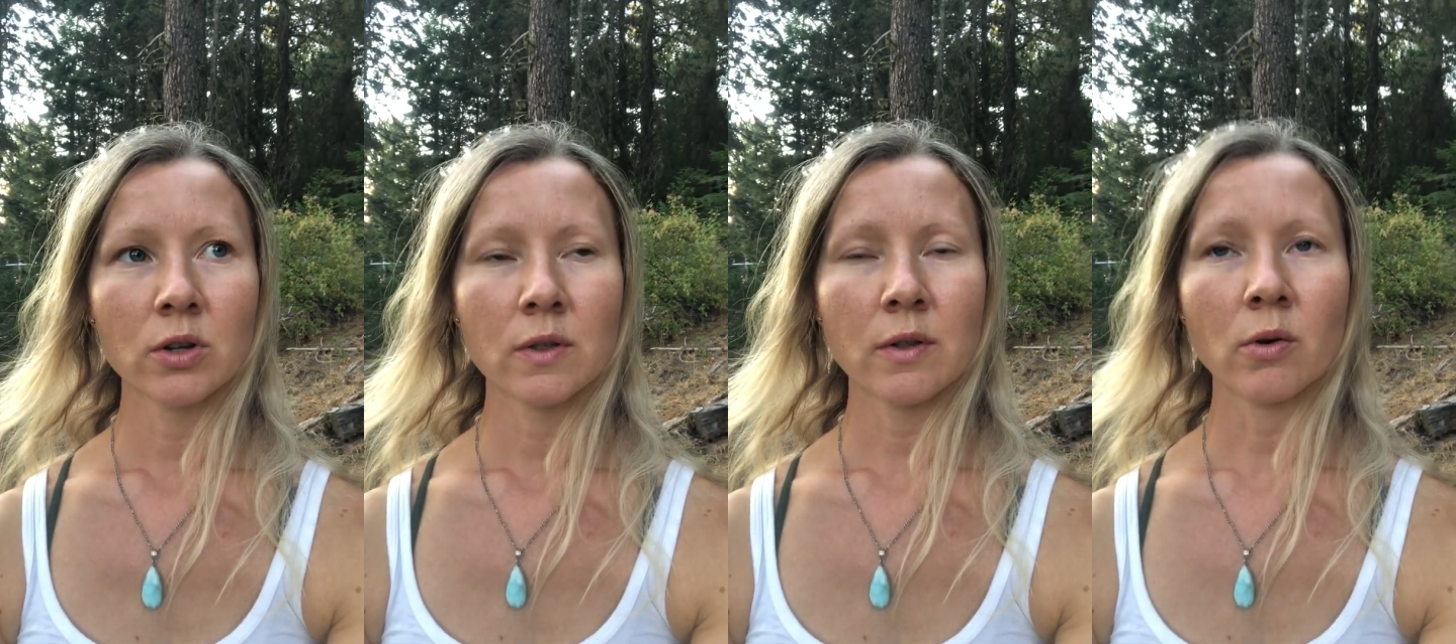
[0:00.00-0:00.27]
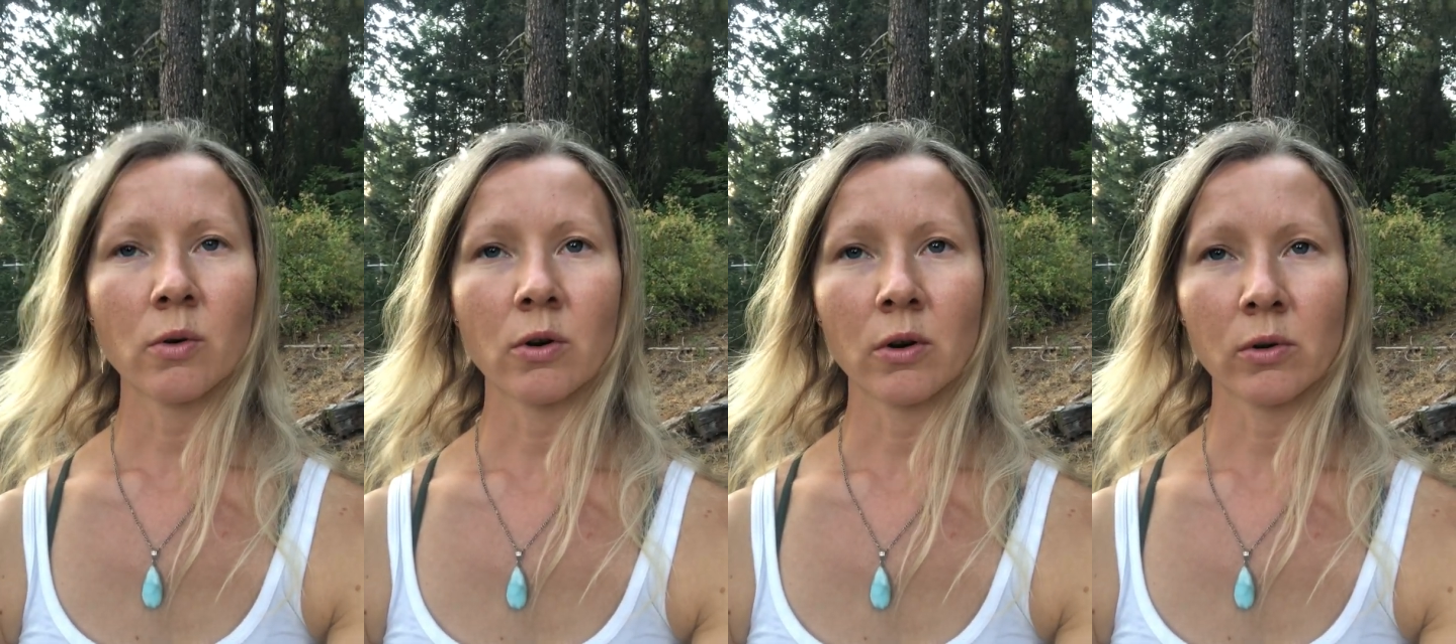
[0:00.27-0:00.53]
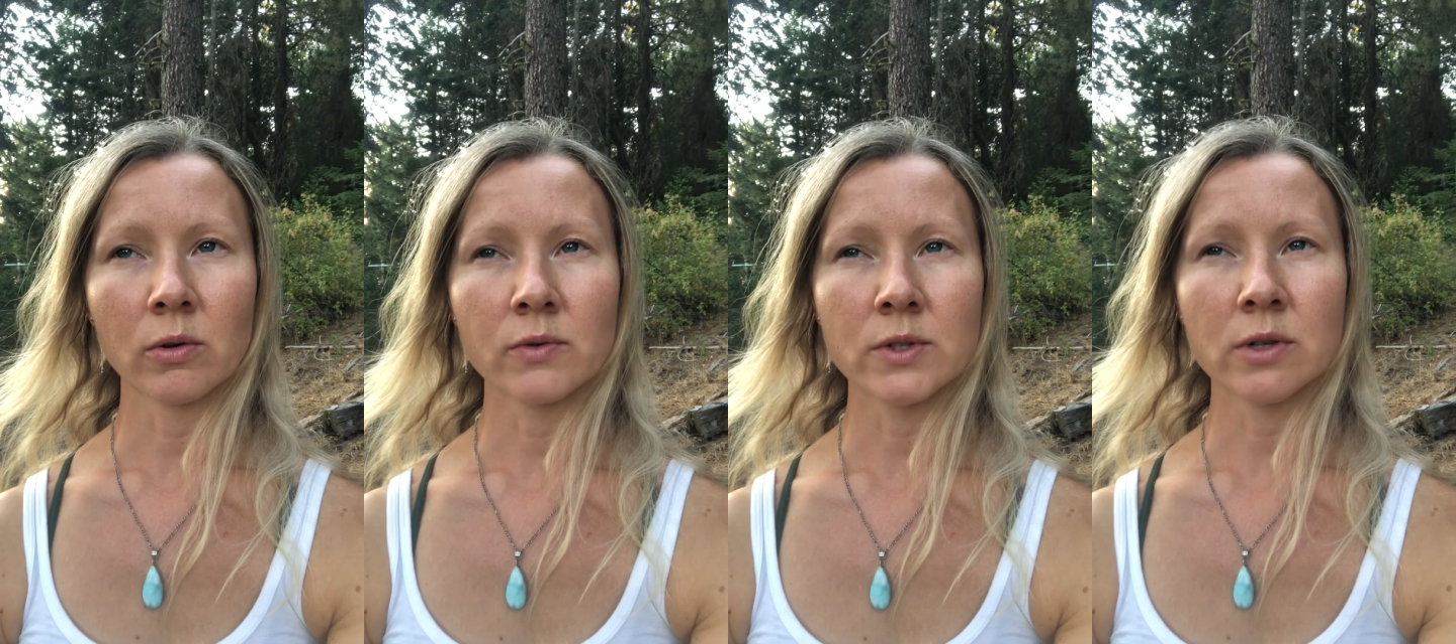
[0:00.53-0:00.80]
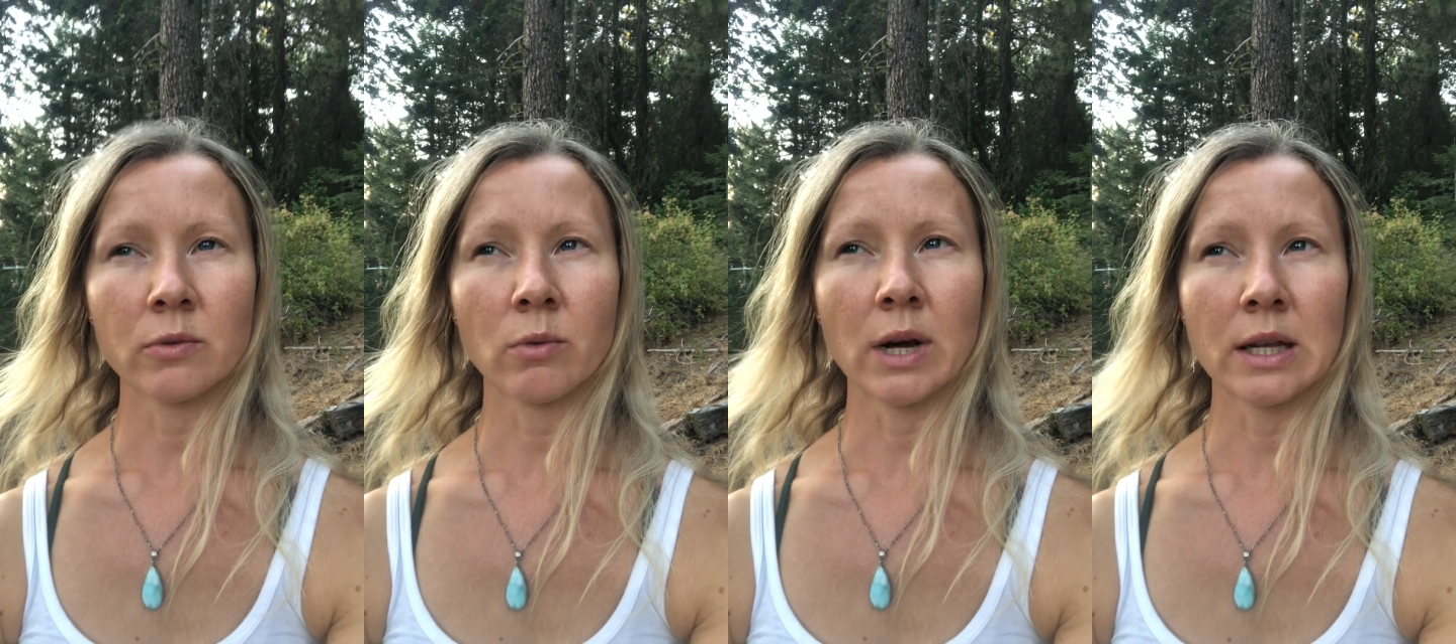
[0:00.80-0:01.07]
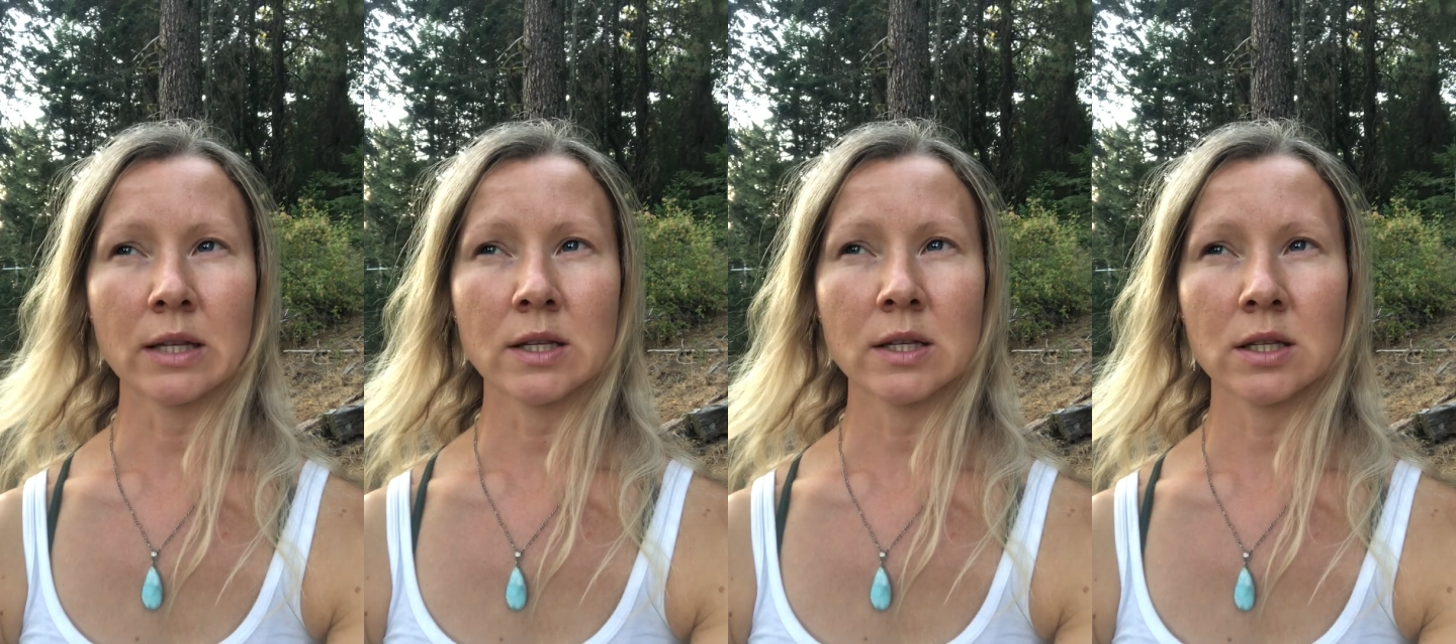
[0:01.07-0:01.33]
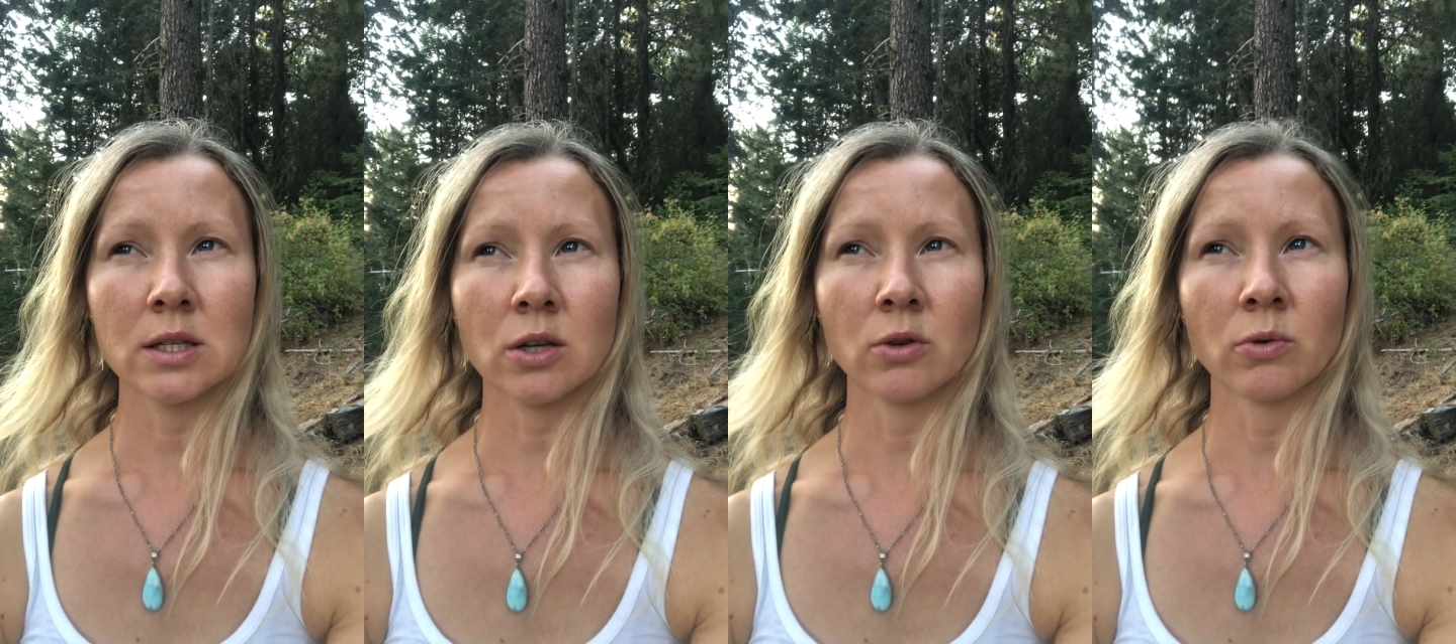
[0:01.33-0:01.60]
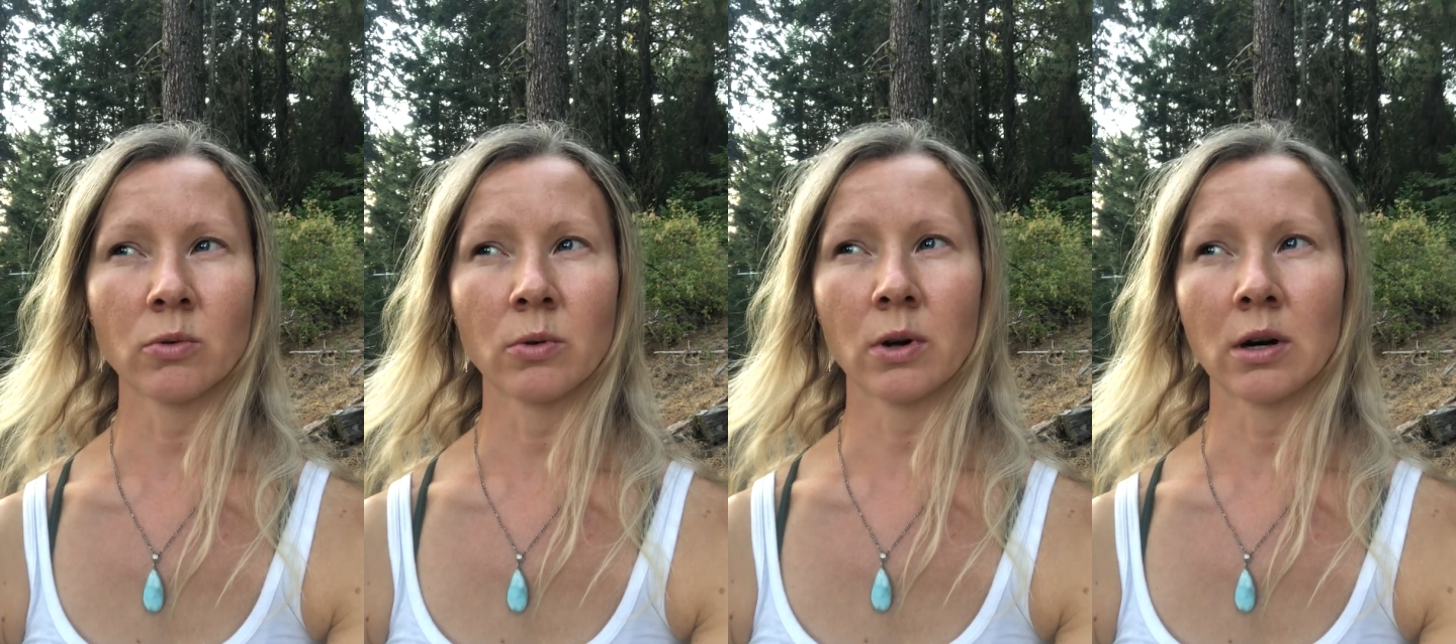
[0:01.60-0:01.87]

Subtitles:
the ones who